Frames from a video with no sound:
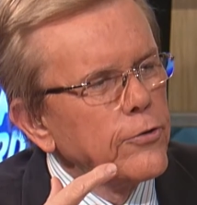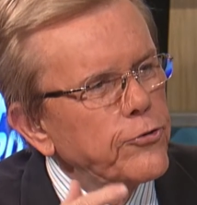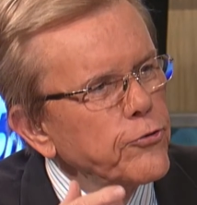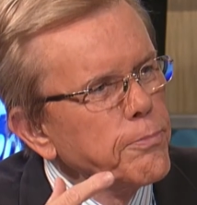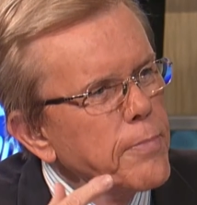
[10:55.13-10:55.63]

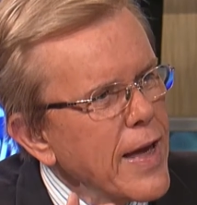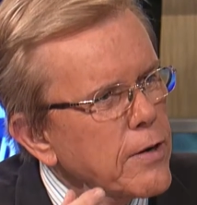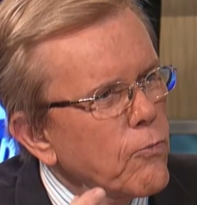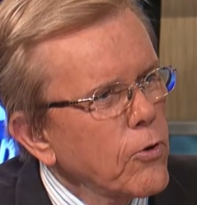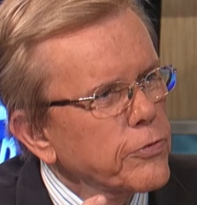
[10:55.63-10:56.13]
Do
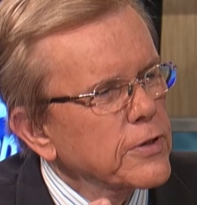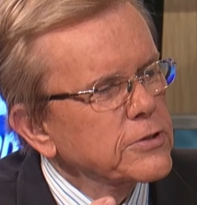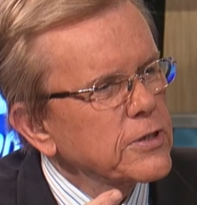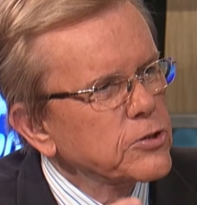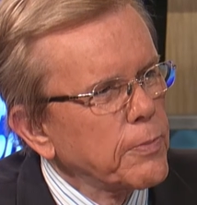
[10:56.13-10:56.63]
men want
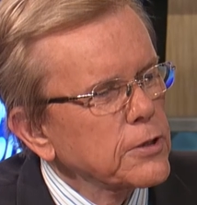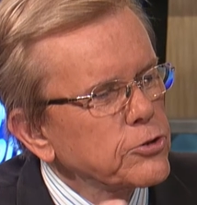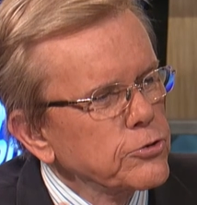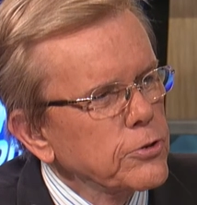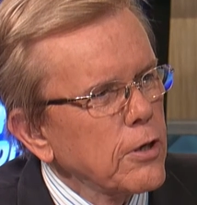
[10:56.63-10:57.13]
this as much?
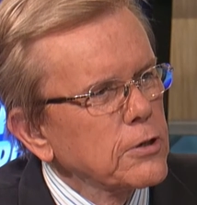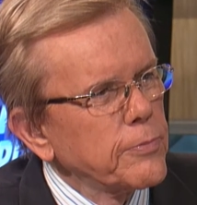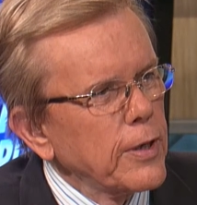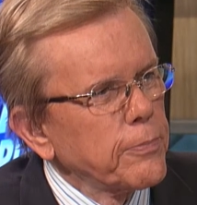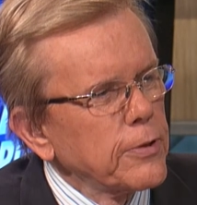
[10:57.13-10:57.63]
You talked
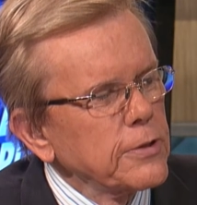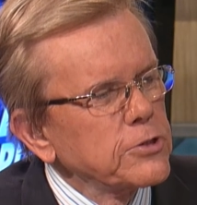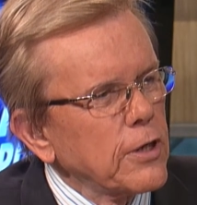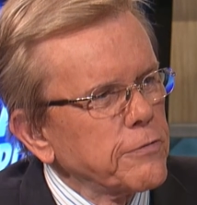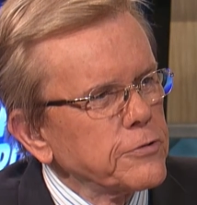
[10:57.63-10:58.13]
about police
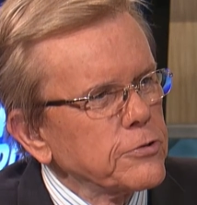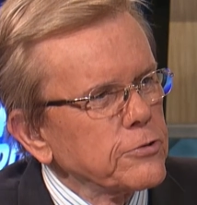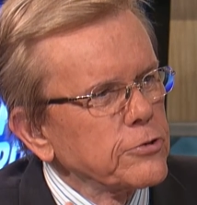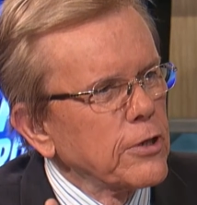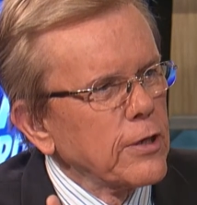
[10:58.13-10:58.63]

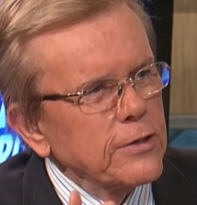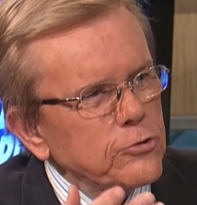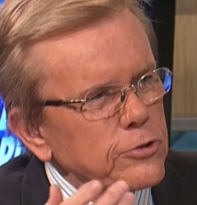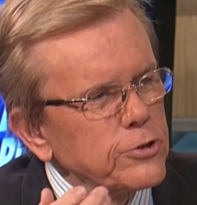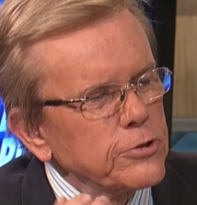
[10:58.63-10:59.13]
officers and
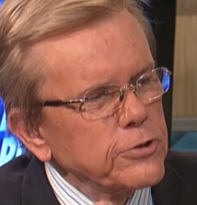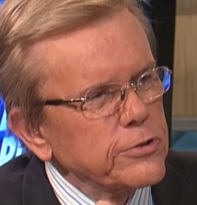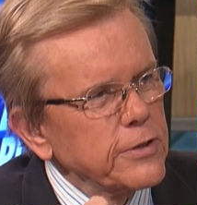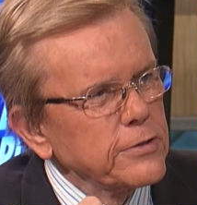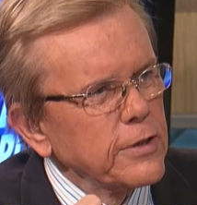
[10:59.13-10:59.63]
electricians and
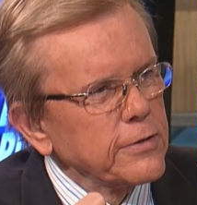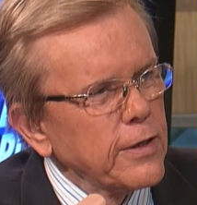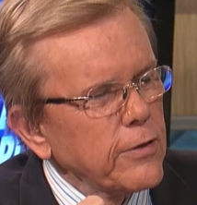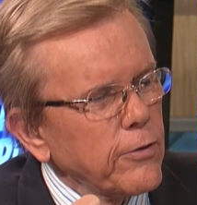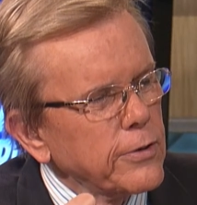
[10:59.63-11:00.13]
things like
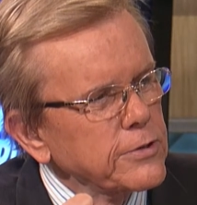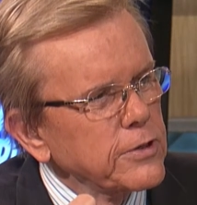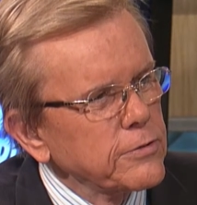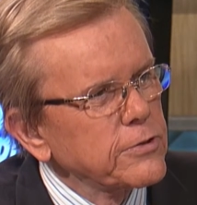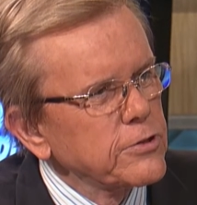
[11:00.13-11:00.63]
that, or is
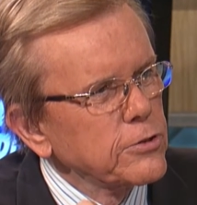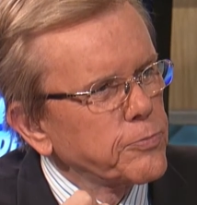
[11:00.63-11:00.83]
it still